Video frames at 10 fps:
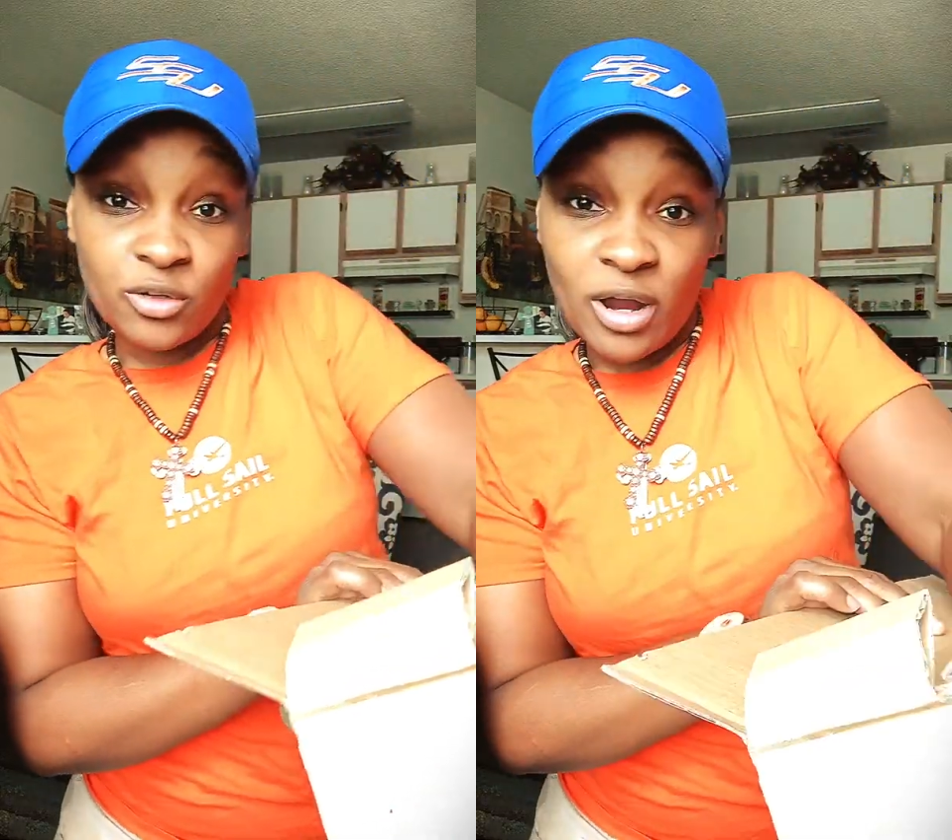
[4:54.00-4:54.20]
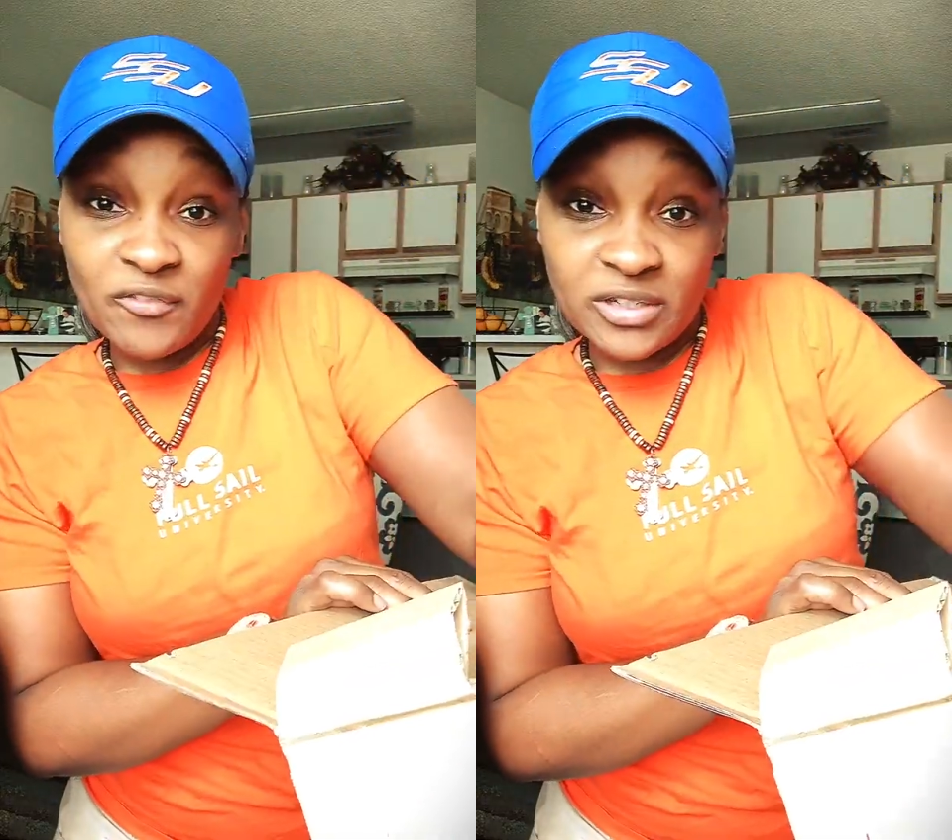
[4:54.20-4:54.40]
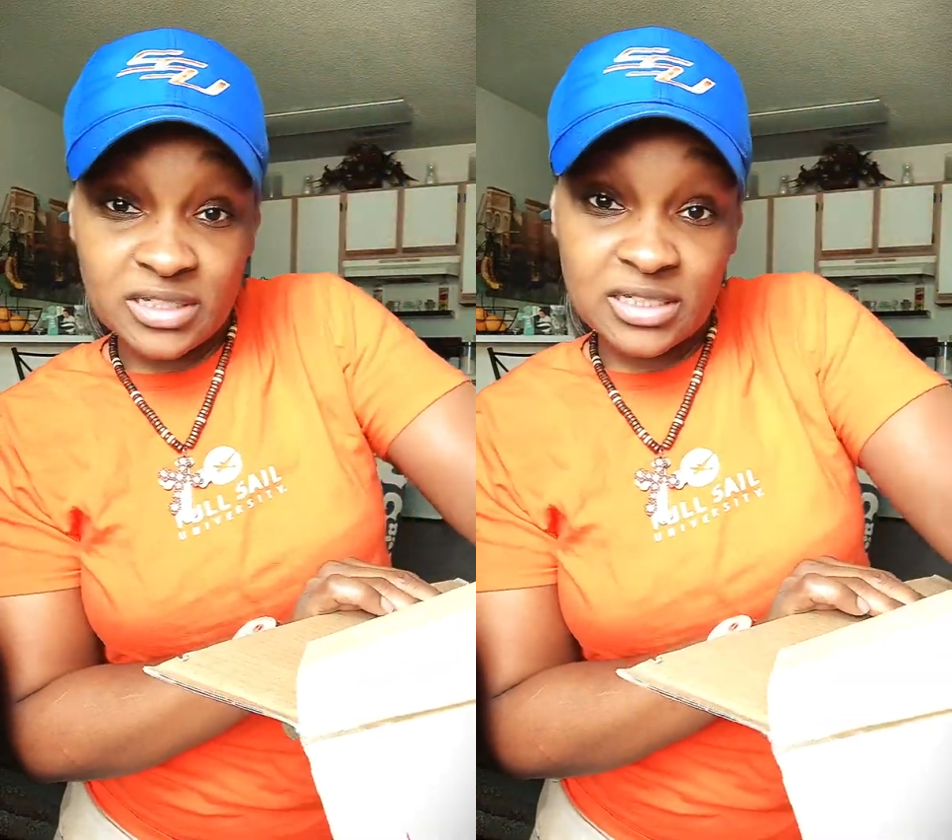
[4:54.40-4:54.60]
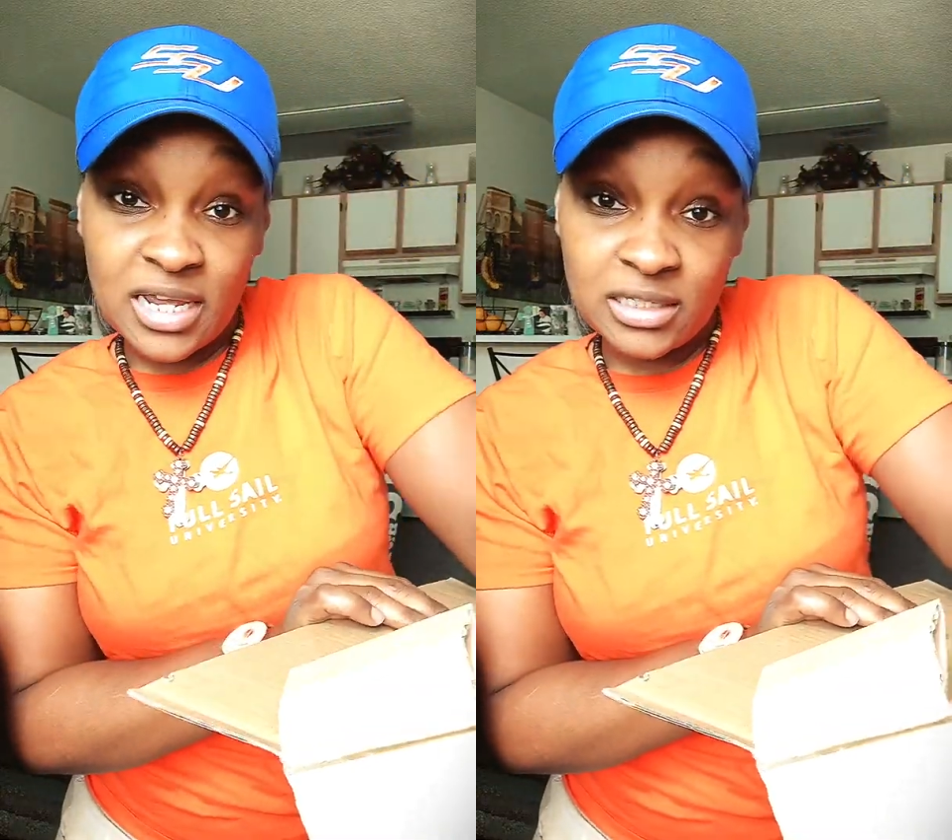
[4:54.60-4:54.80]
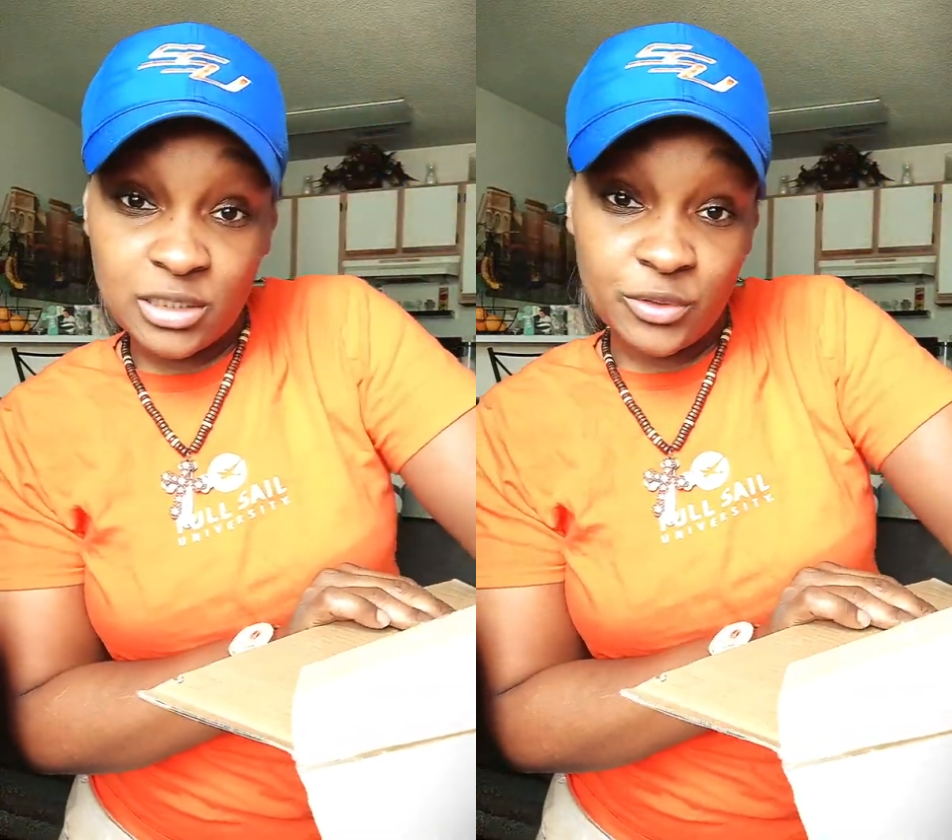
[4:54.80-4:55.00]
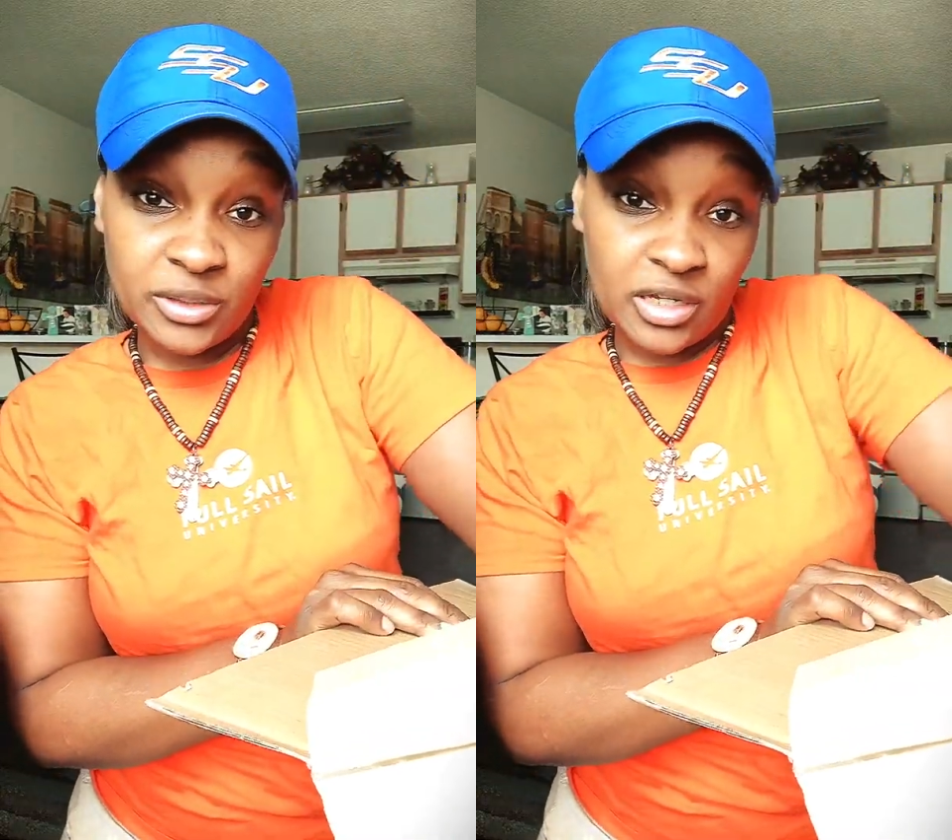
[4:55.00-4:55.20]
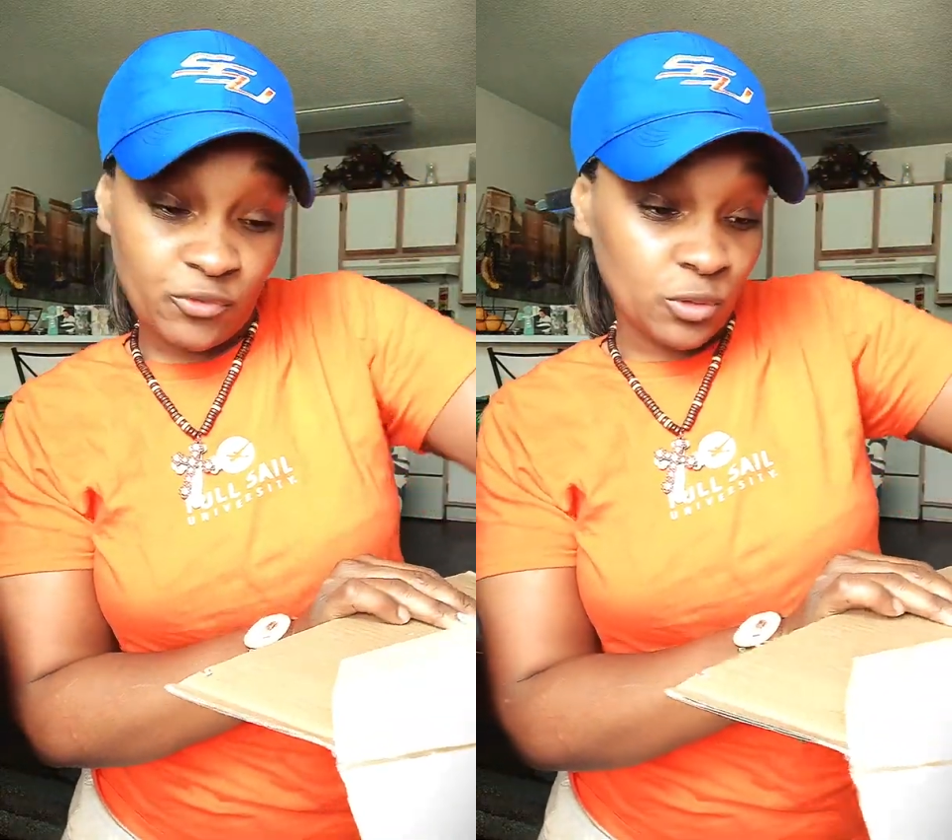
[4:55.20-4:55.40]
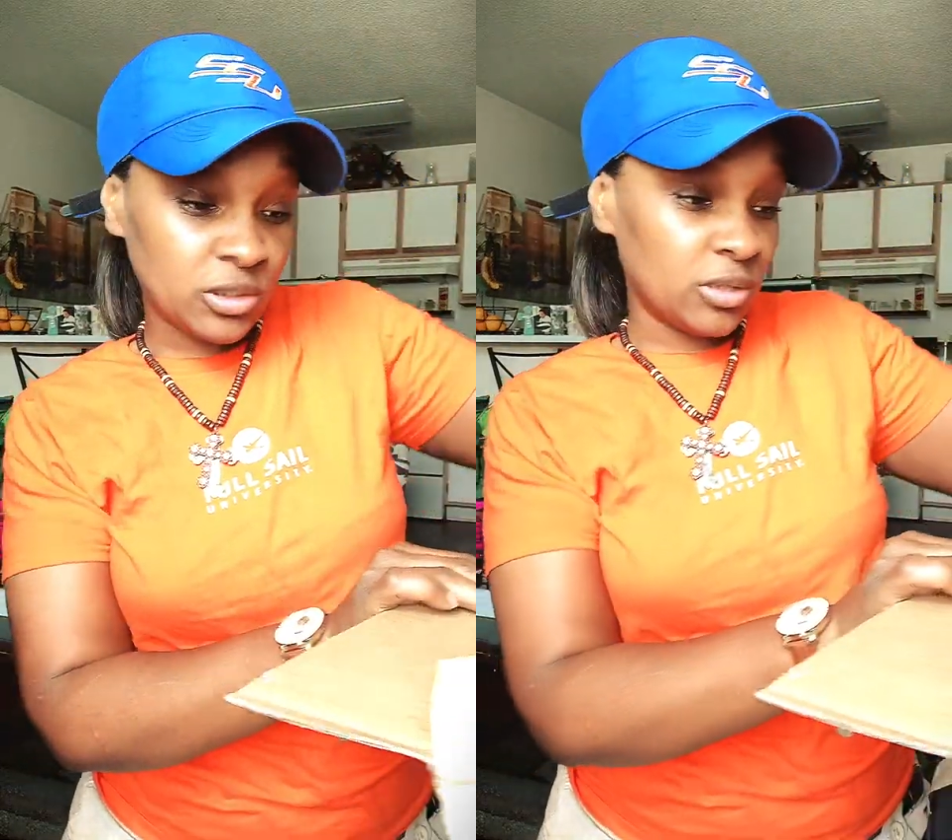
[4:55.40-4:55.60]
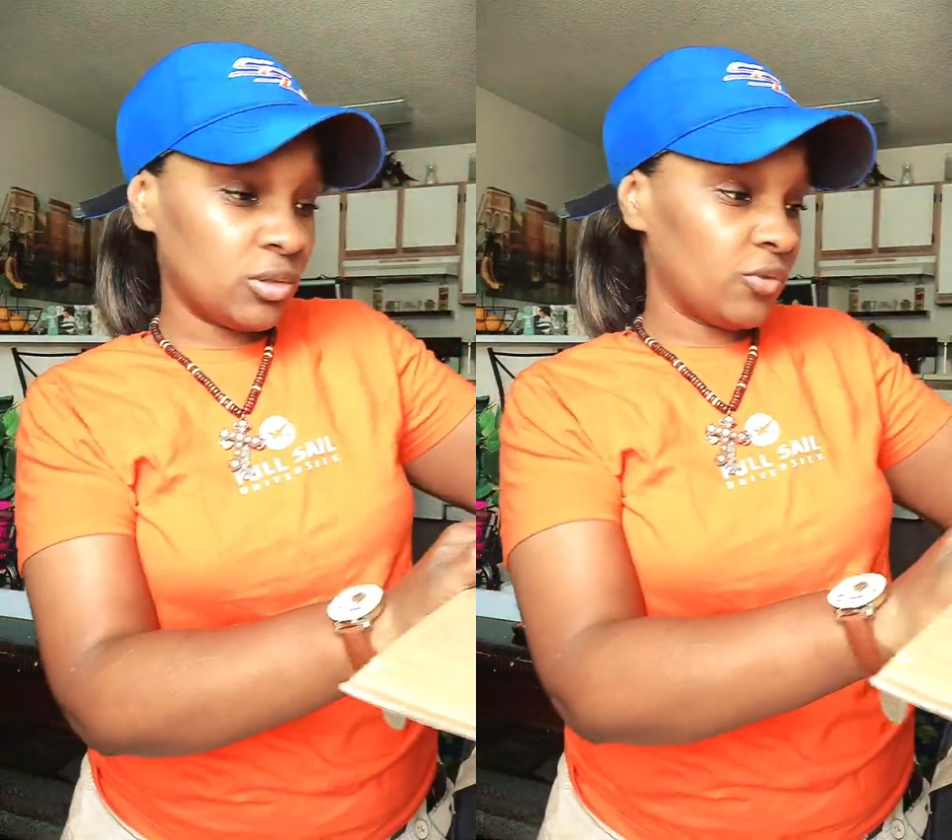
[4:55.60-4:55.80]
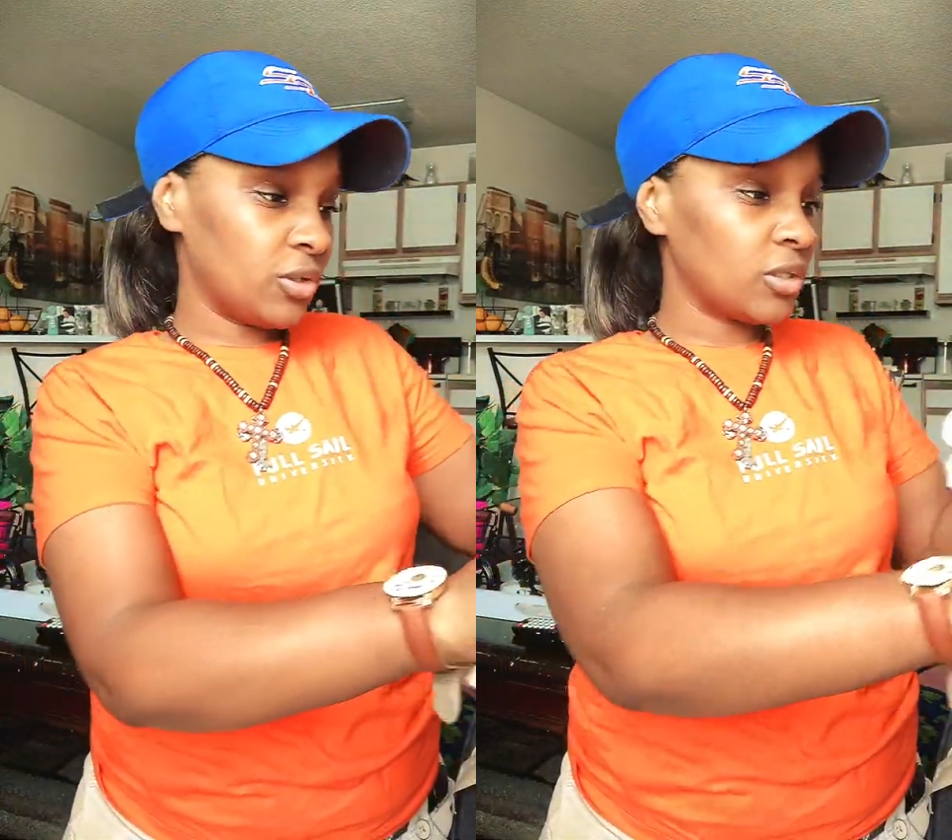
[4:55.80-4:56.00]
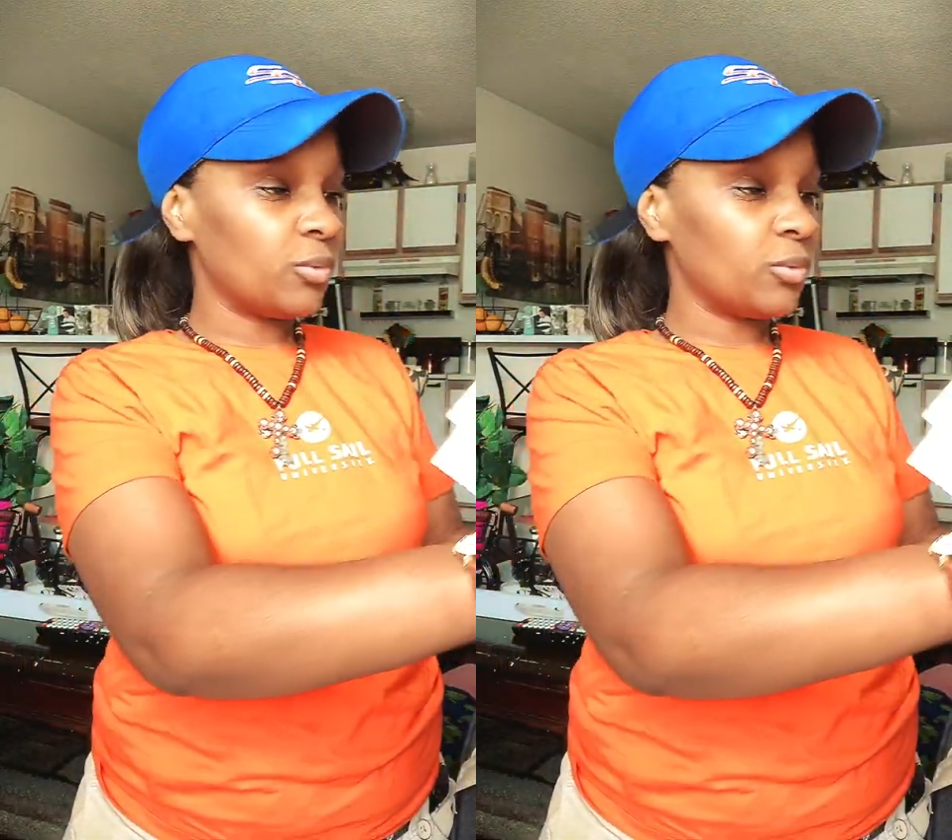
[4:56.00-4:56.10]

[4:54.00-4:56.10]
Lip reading: graphic design degree at FullSail University.